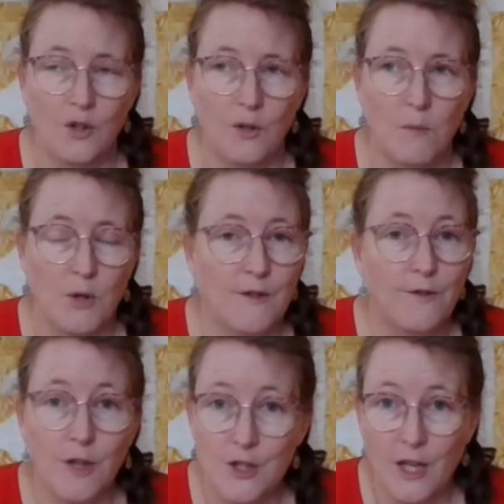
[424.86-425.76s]
most
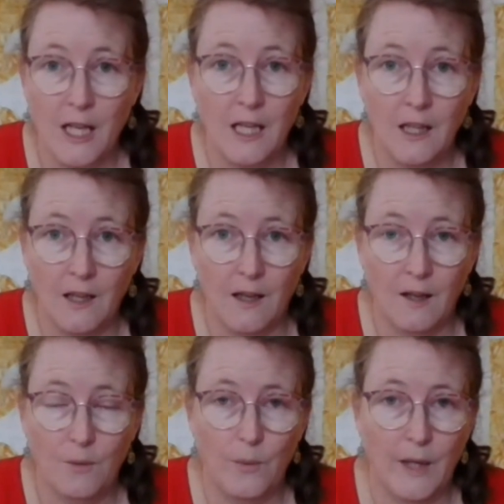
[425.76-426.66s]
frustrating
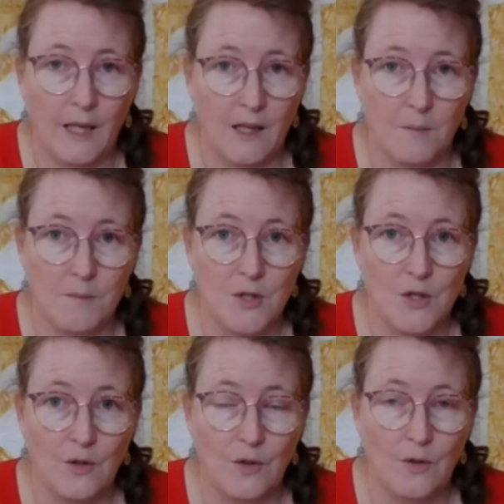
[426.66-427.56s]
year when it comes
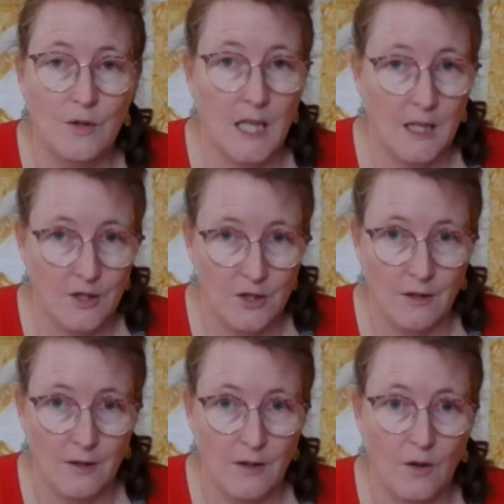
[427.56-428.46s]
to
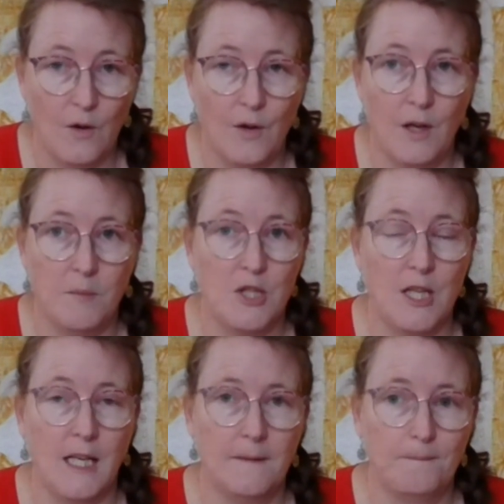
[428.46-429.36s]
tension on a
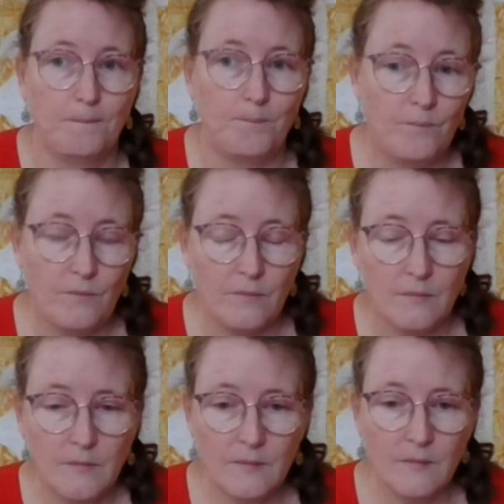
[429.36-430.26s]
machine.
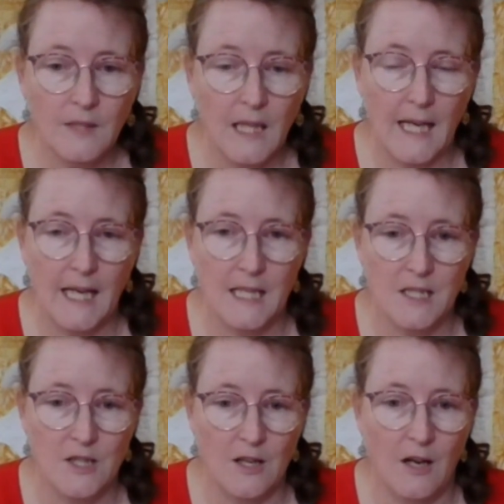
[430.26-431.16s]

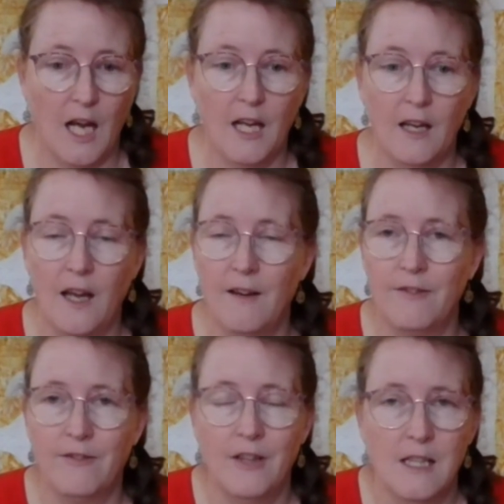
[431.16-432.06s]
And I
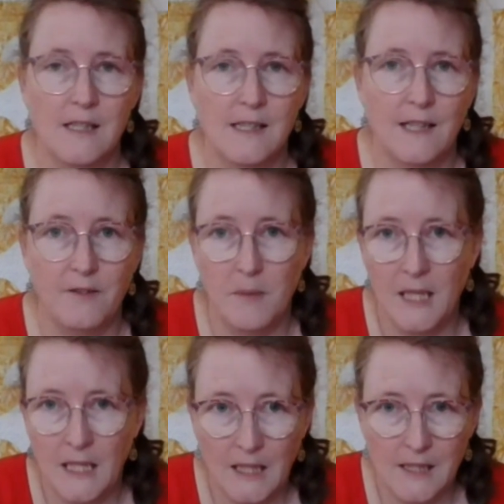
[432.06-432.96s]
have said for
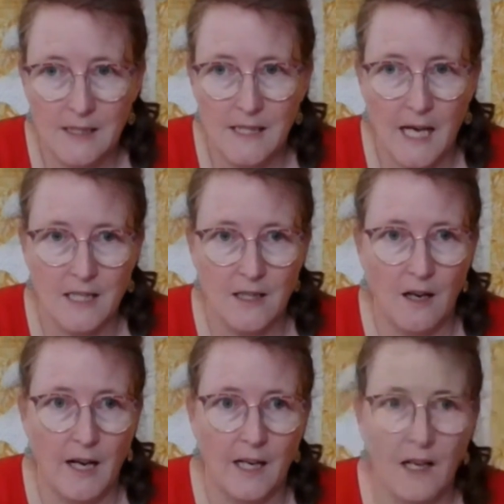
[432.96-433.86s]
many years that
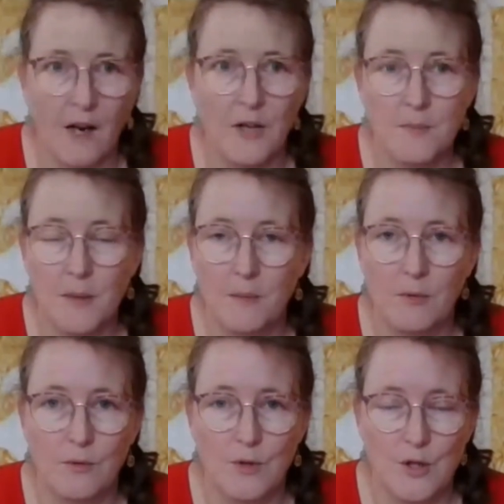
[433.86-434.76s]
I encourage
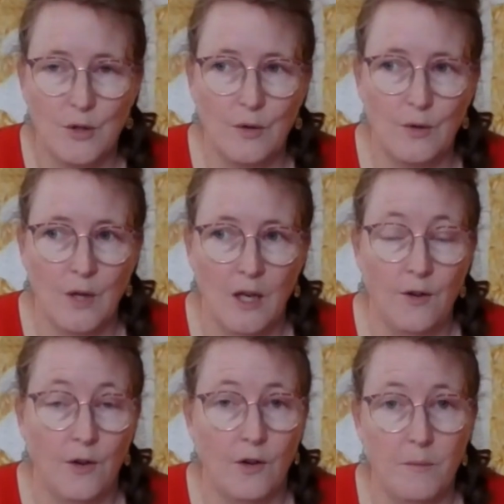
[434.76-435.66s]
people to
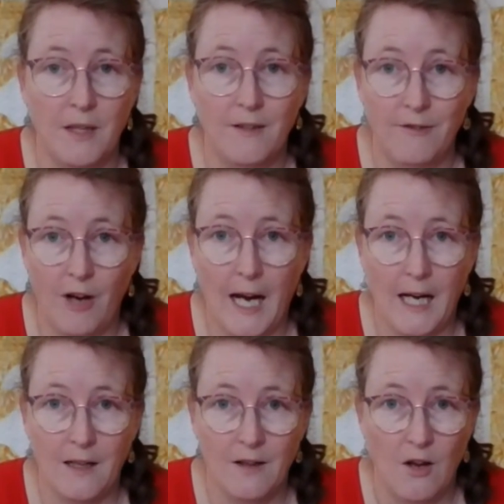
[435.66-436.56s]
not be
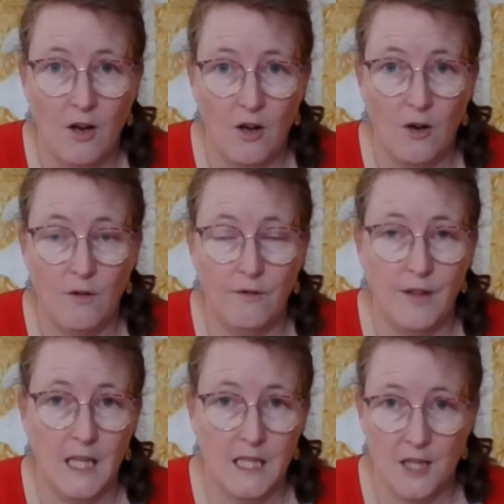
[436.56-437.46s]
afraid of
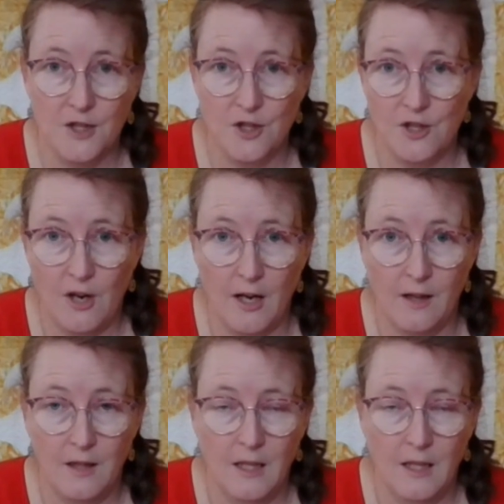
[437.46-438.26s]
their tension dial.